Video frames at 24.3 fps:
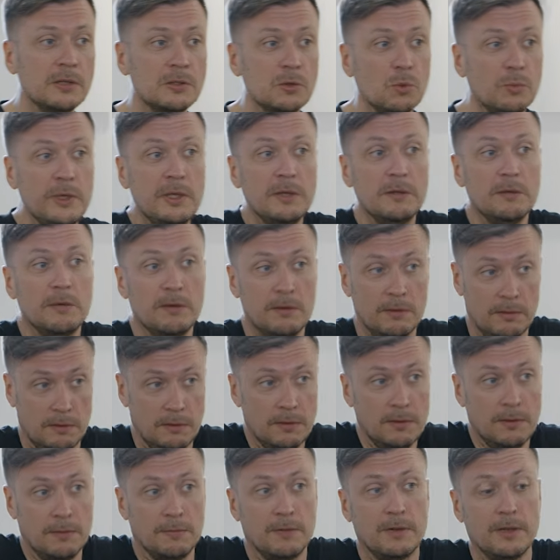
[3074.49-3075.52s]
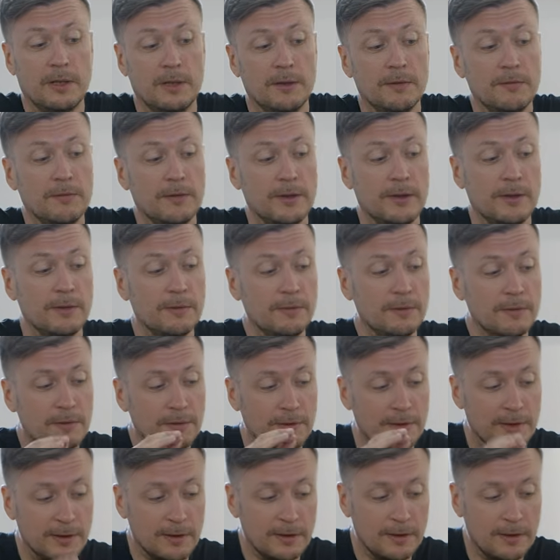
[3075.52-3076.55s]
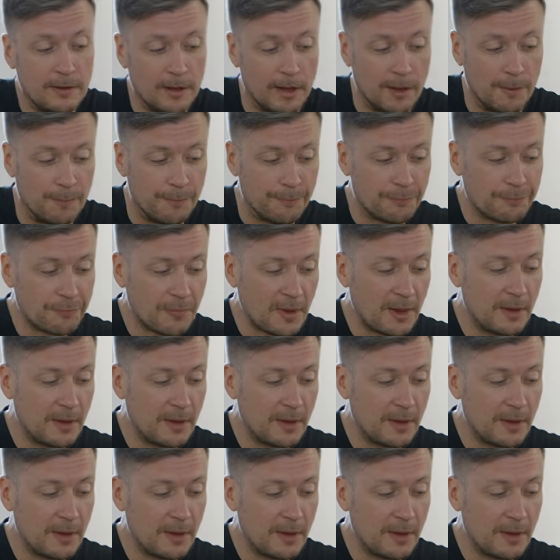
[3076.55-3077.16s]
So the